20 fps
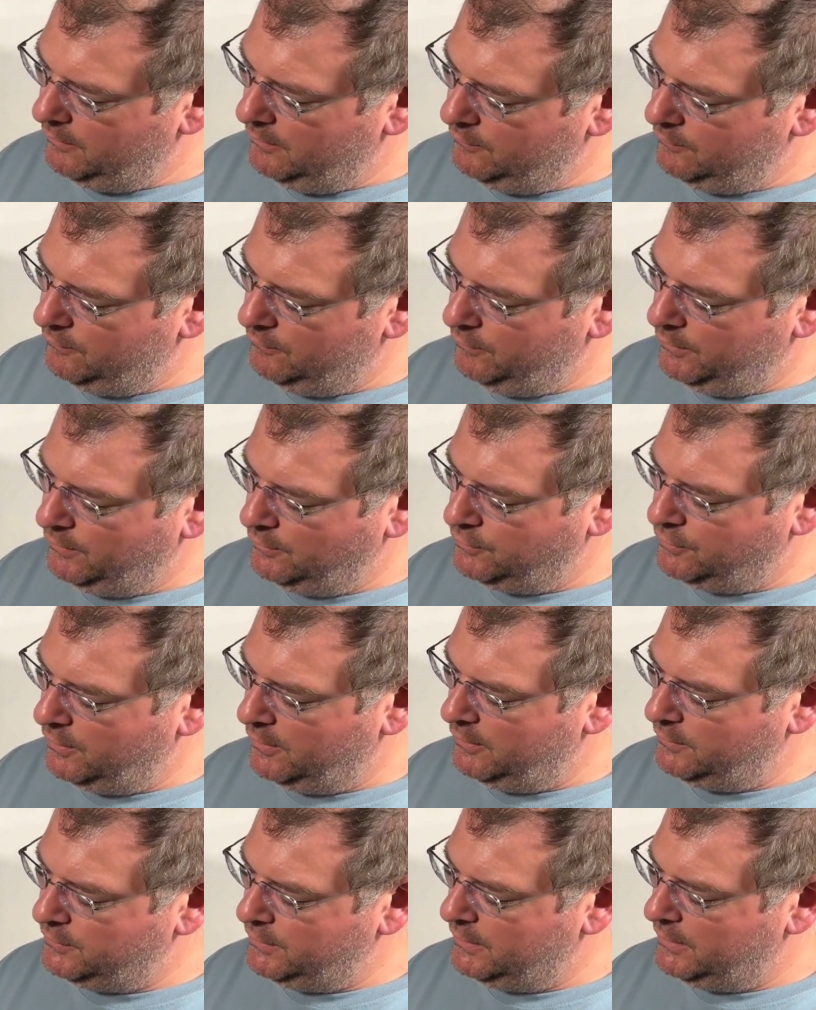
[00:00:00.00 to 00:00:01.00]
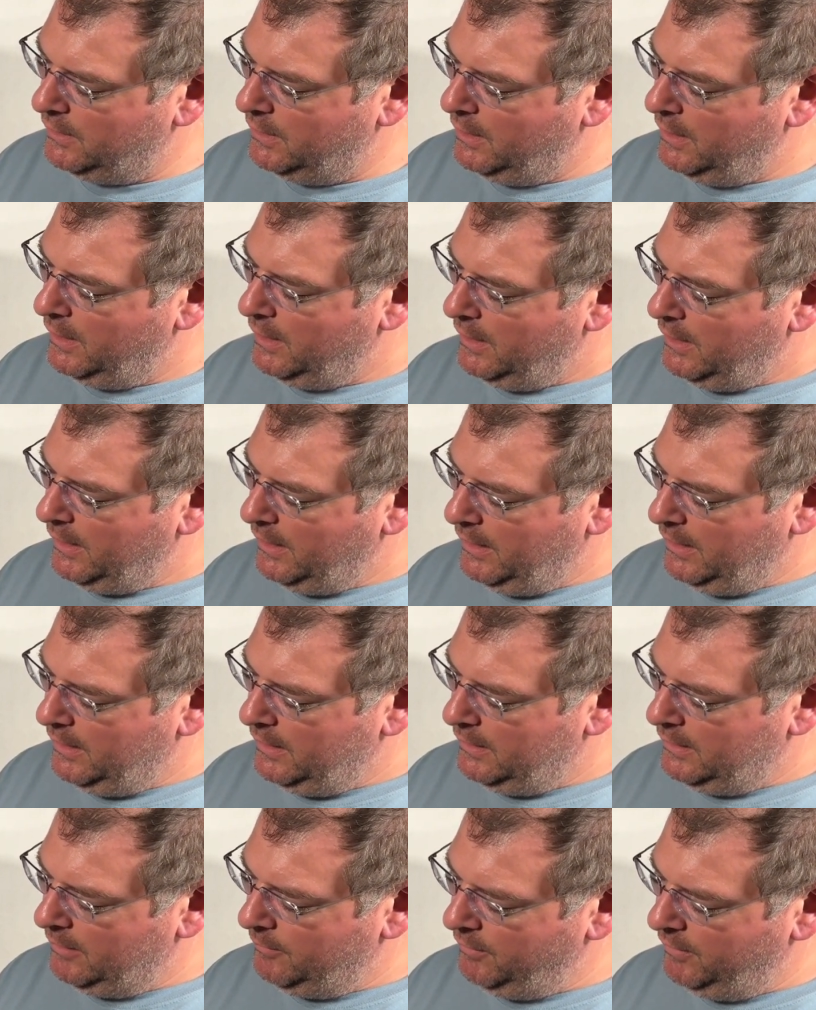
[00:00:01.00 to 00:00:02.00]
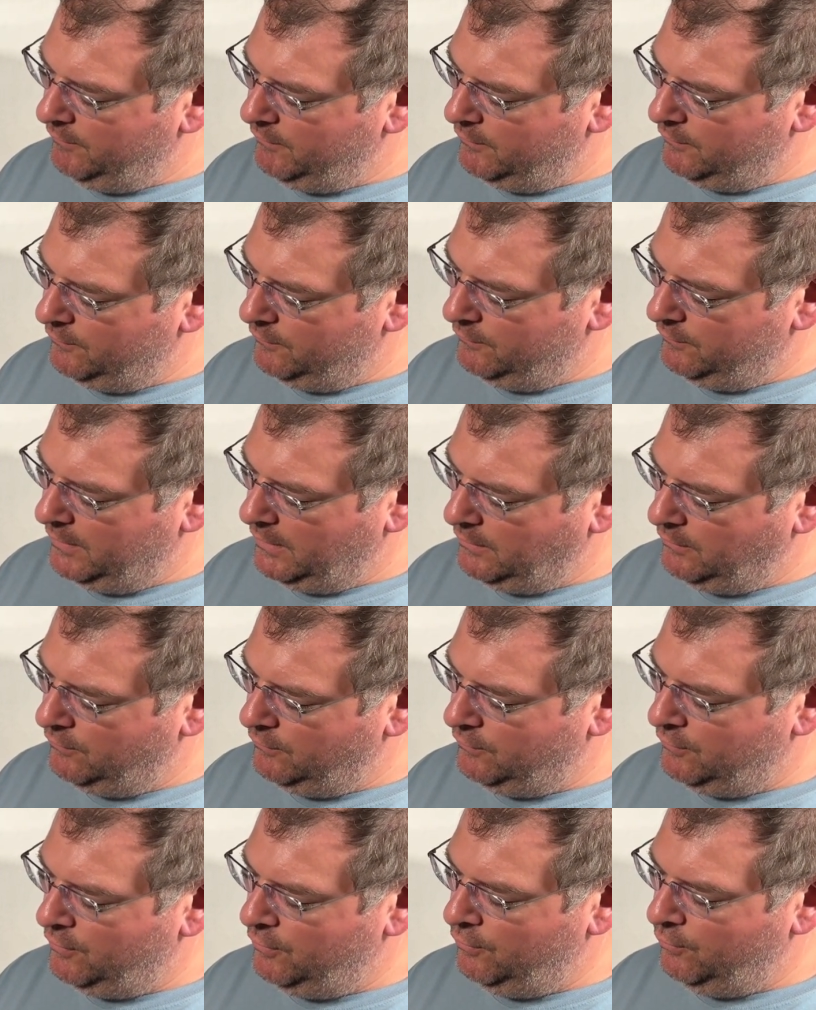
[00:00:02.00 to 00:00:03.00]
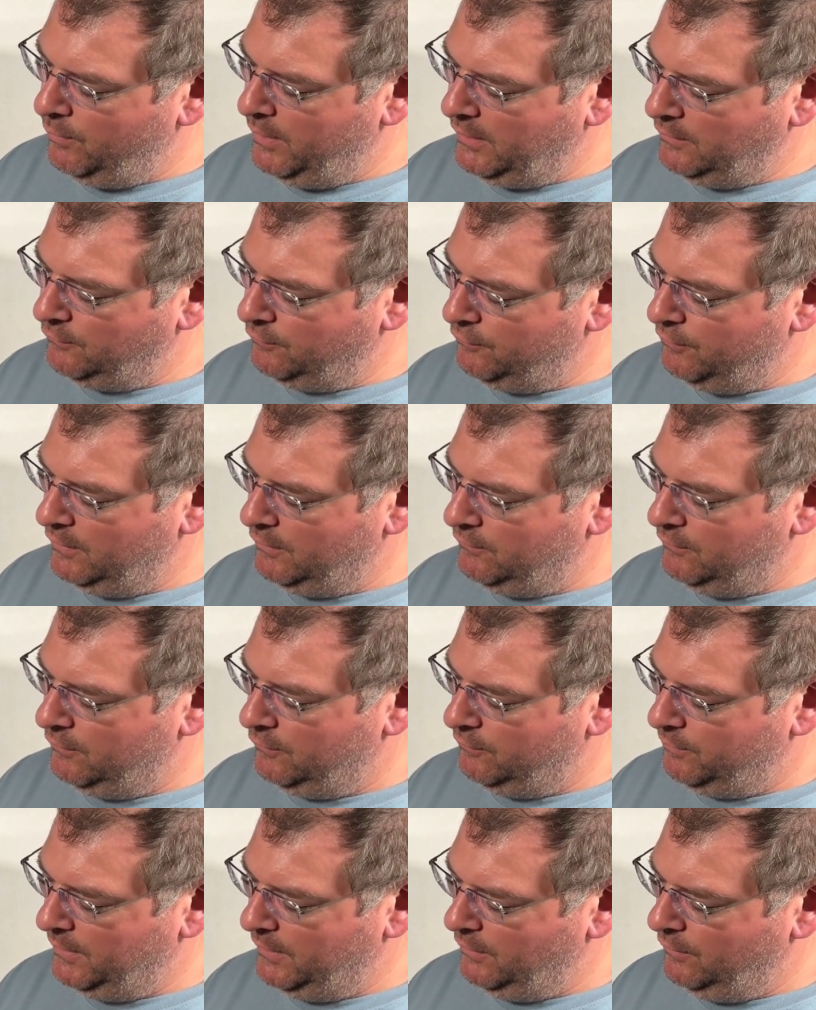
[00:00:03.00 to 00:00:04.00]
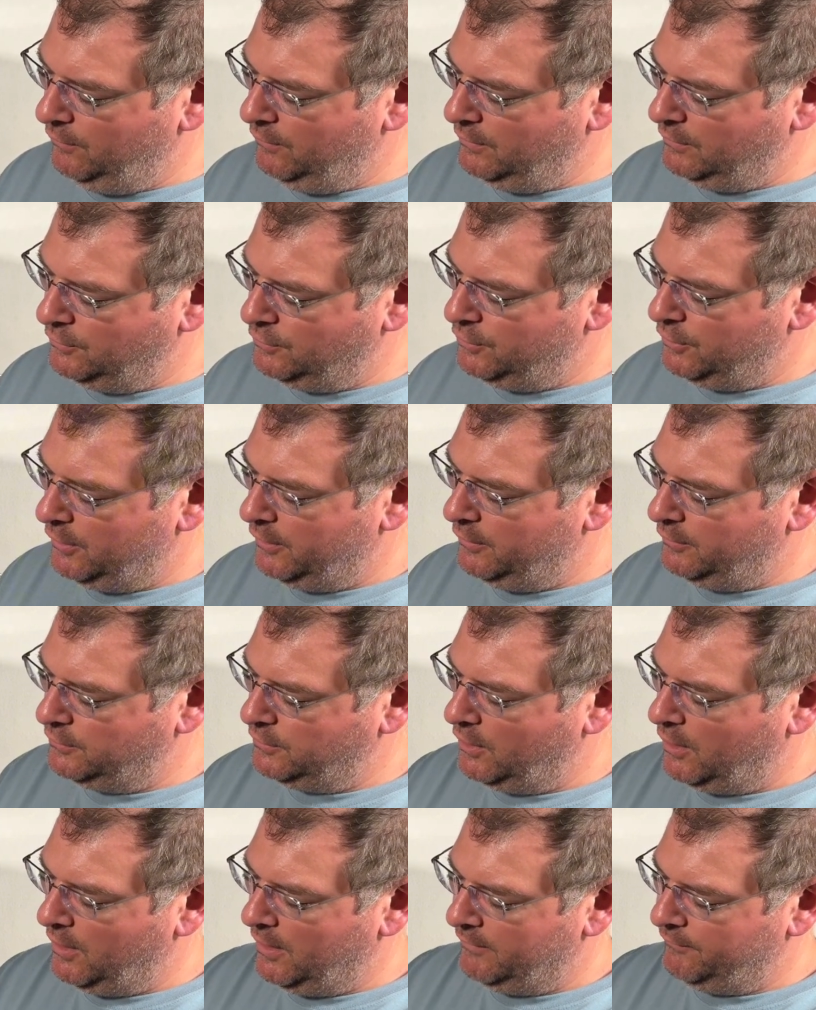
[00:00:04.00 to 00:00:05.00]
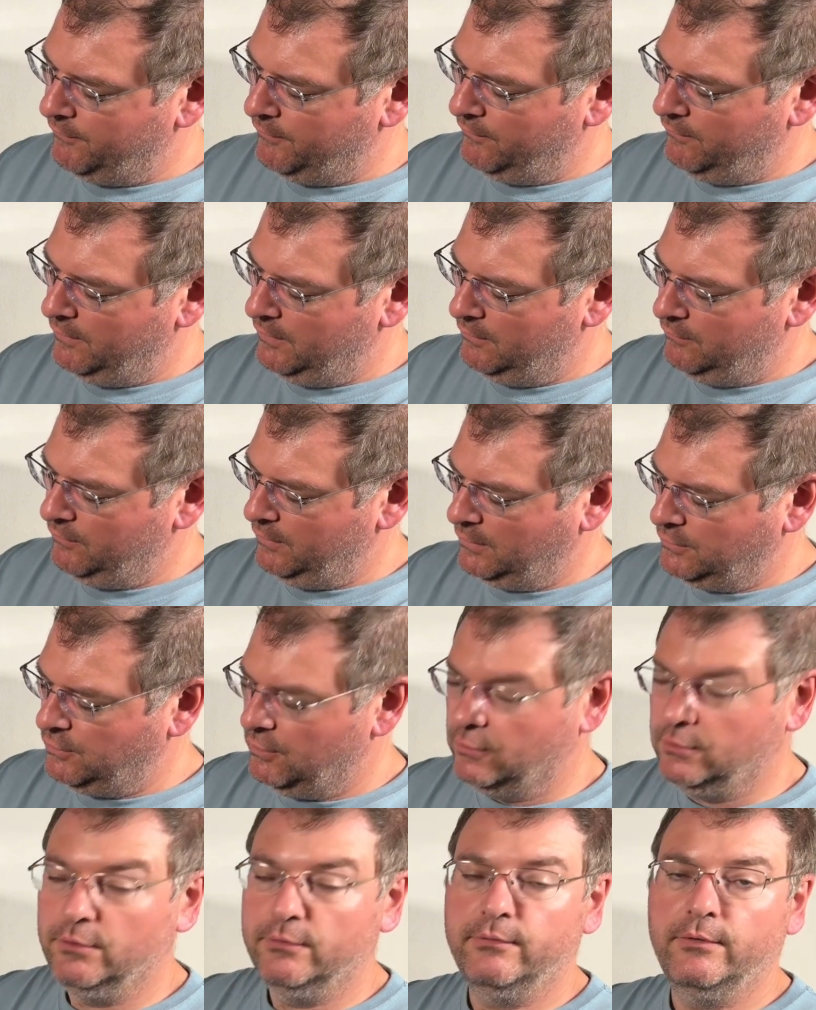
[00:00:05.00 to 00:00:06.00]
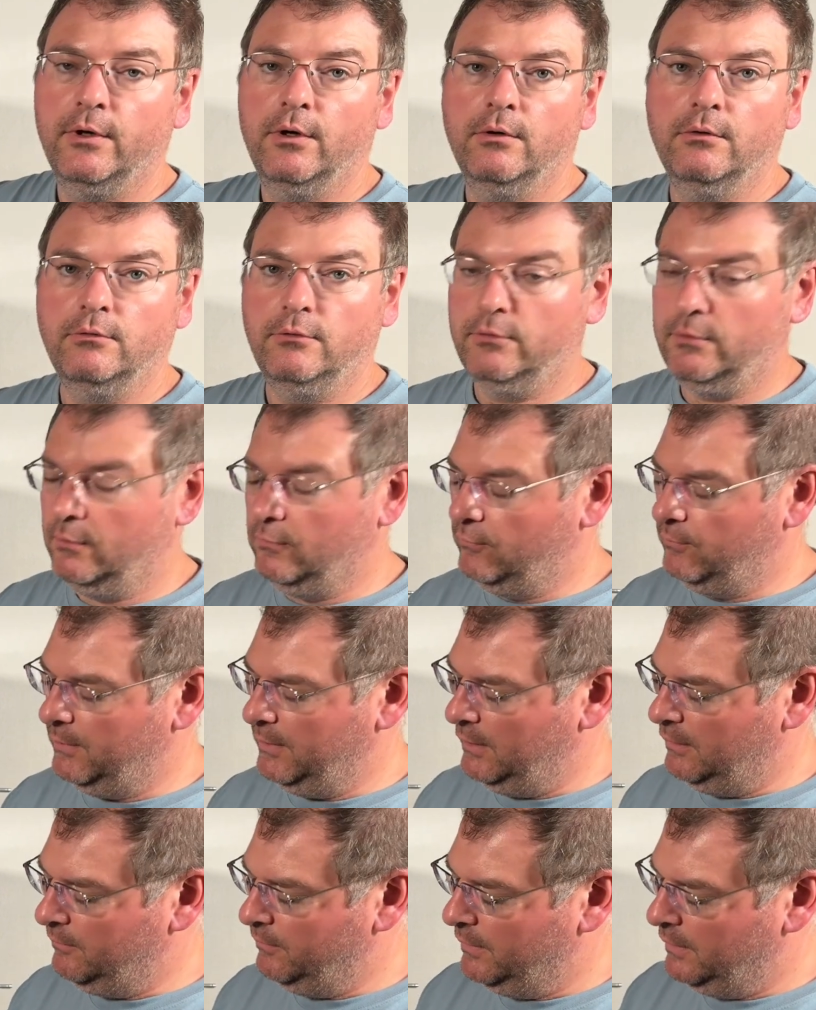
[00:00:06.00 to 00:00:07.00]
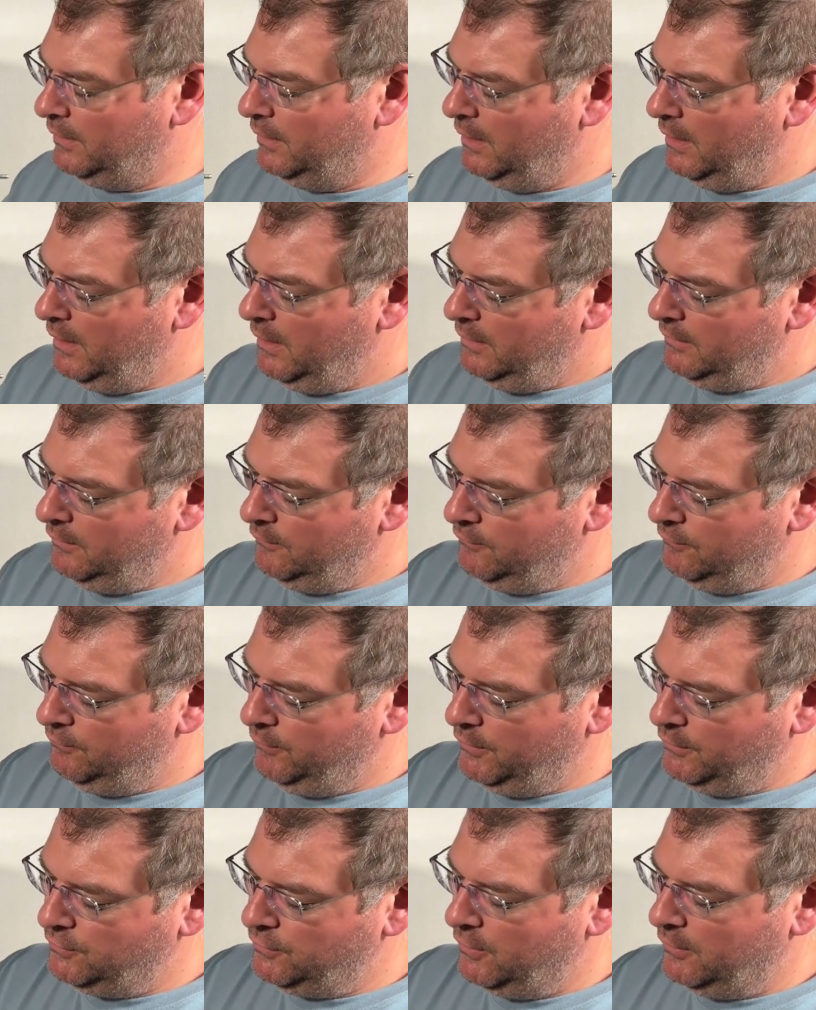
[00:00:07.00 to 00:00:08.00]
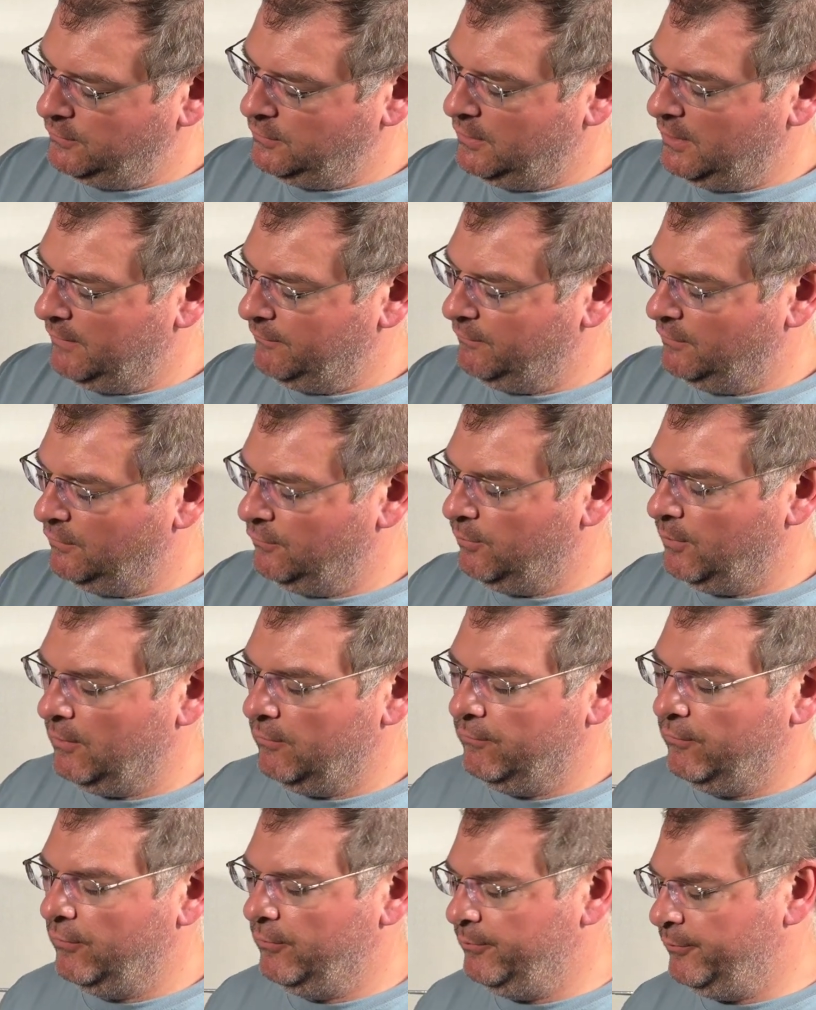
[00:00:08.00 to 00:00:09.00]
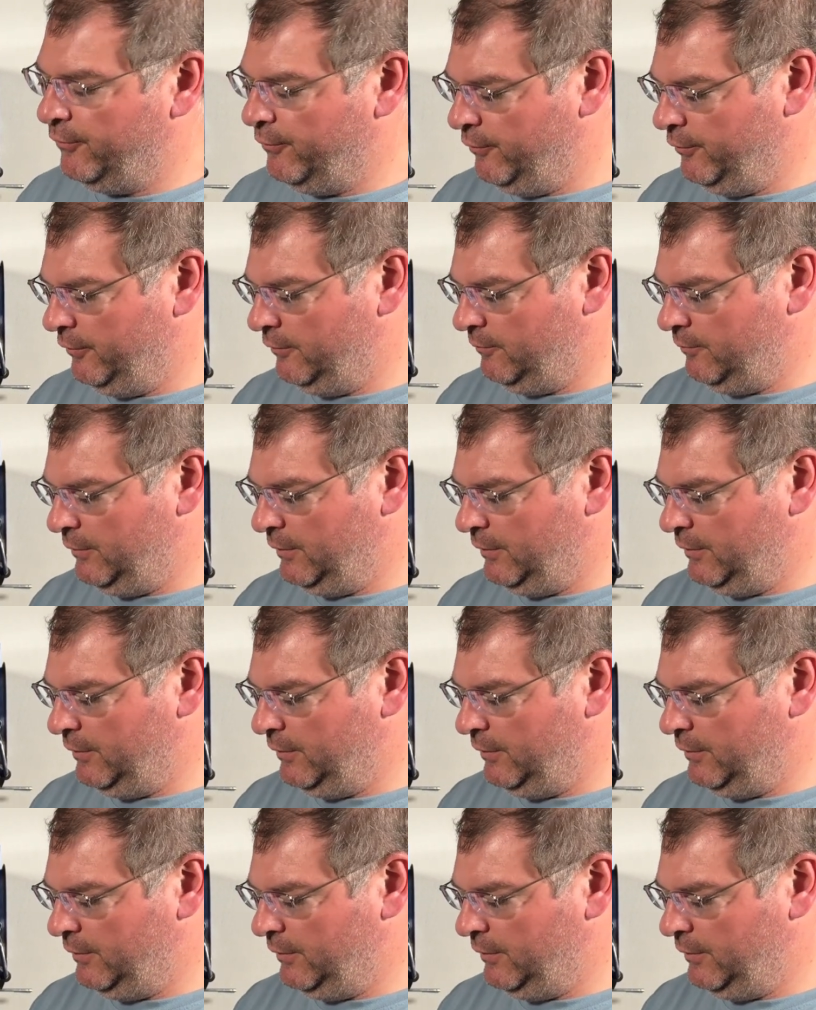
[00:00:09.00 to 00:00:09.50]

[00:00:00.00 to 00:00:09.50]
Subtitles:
This is where you charge it, and I believe this is a two-way street, so to speak. You can charge off of this, like charge your phone, so to speak, but this is where you charge it off the 12-volt port.